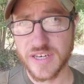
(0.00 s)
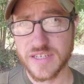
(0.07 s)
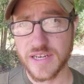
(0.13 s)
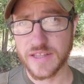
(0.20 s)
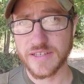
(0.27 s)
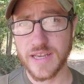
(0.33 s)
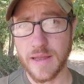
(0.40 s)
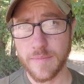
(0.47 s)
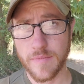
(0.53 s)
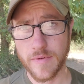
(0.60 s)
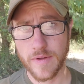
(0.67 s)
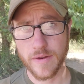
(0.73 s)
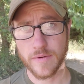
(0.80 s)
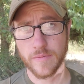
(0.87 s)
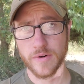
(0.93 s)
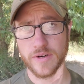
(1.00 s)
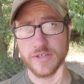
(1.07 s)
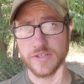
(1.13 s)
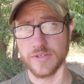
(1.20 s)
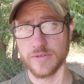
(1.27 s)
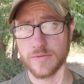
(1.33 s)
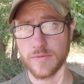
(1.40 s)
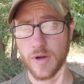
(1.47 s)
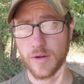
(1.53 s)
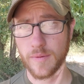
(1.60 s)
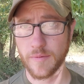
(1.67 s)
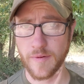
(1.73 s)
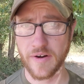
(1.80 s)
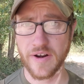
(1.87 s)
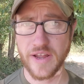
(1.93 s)
stay the same, and we're going to talk about
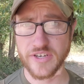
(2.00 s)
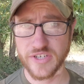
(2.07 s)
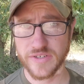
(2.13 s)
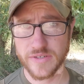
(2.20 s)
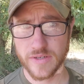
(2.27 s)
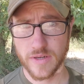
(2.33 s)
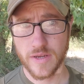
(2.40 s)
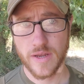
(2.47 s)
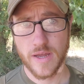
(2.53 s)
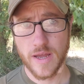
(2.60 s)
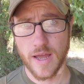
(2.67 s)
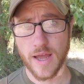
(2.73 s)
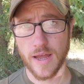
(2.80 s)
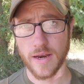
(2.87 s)
variations, and